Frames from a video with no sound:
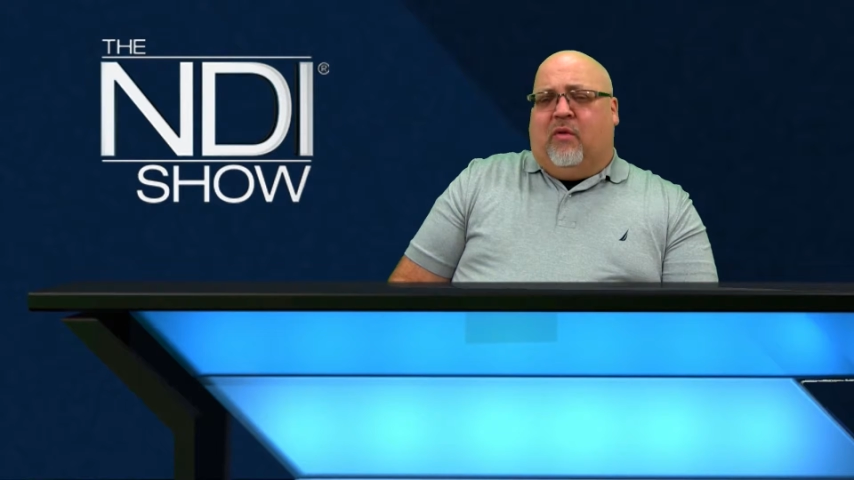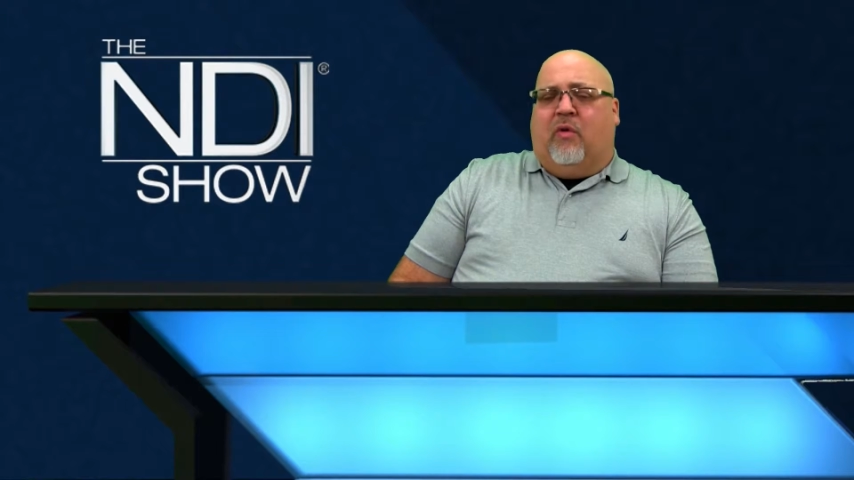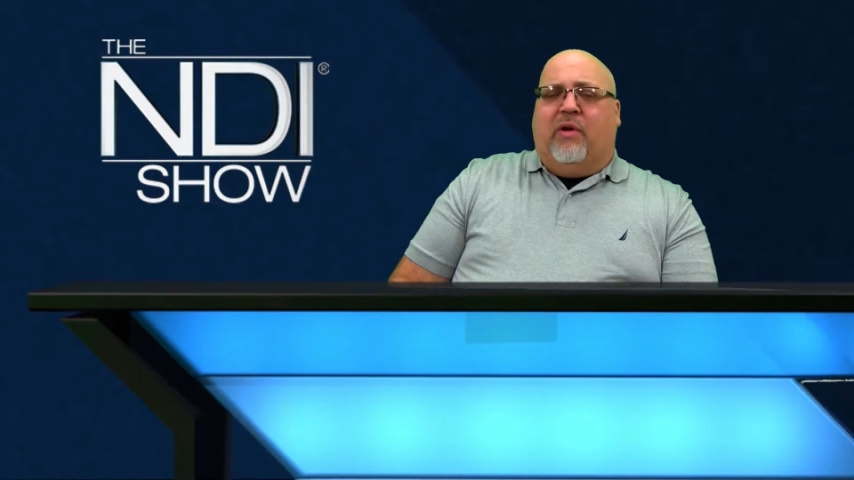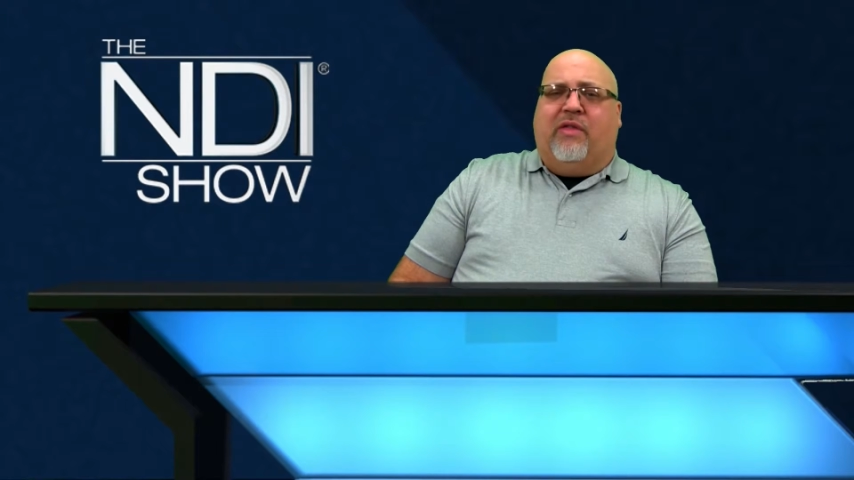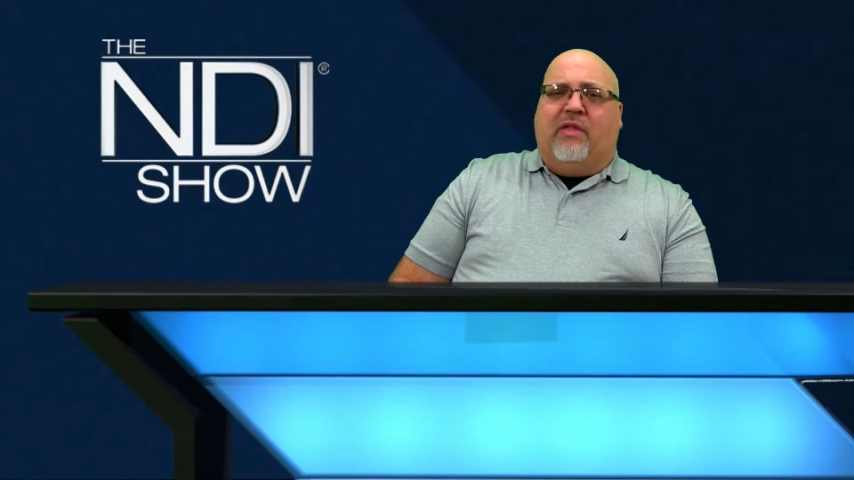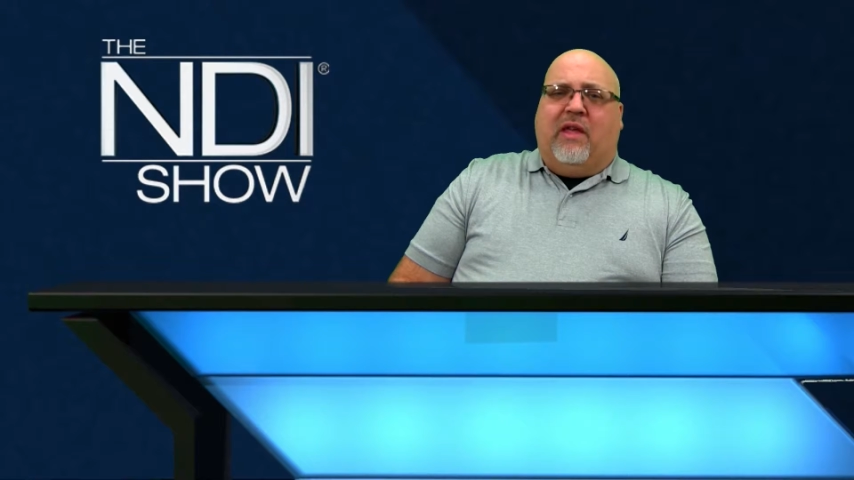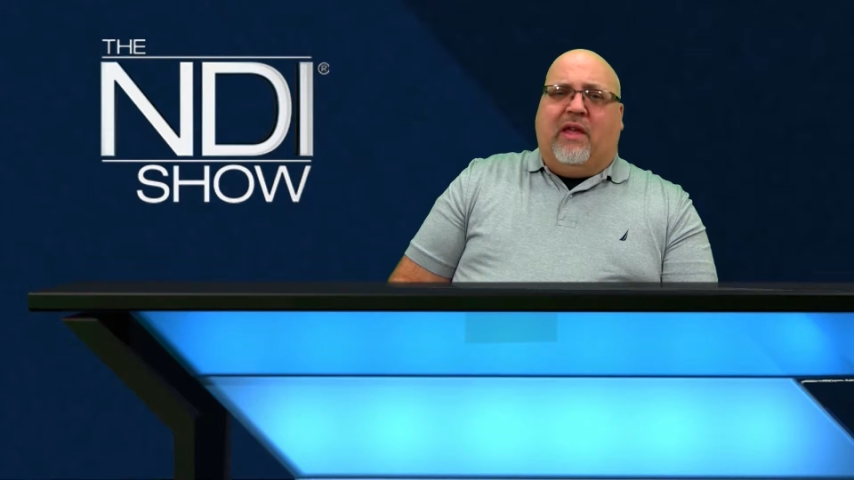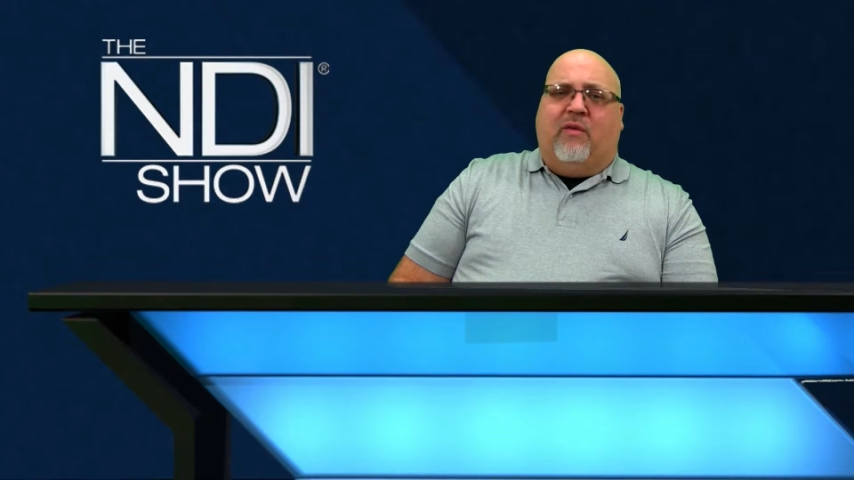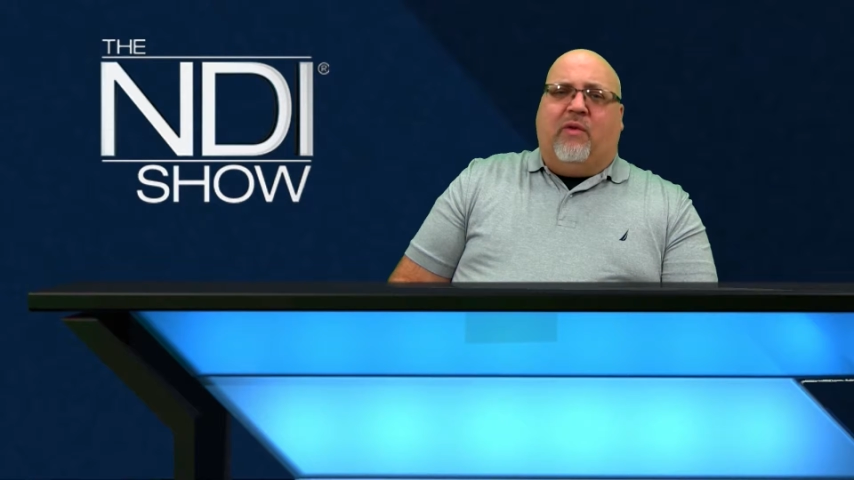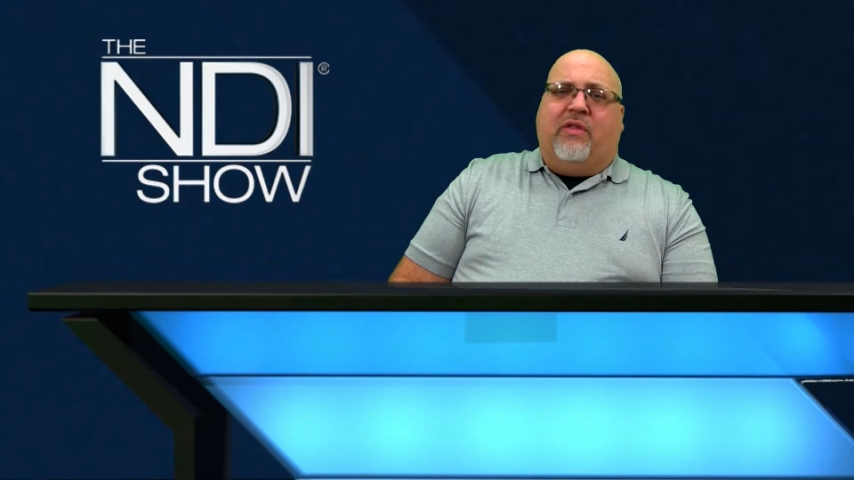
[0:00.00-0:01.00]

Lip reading: Well, with the